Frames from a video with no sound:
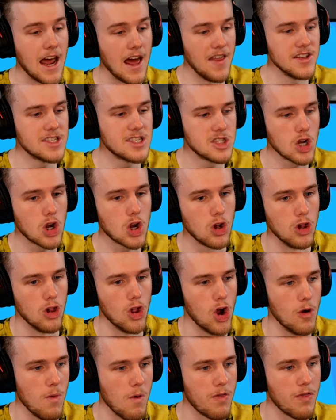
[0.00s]
Now, this is a
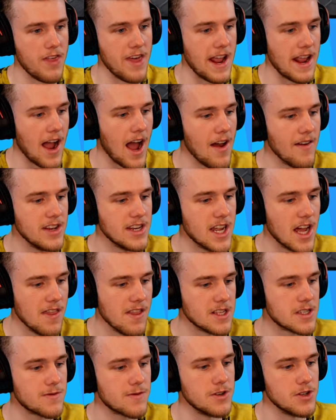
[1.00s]
global thing. I haven't done
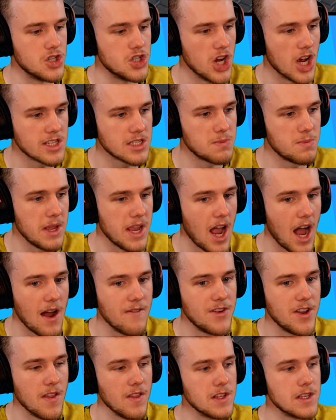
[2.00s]
this for just me.
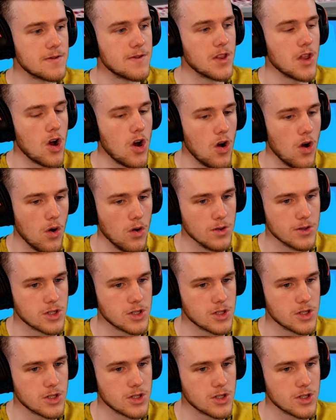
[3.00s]
I've done this for the whole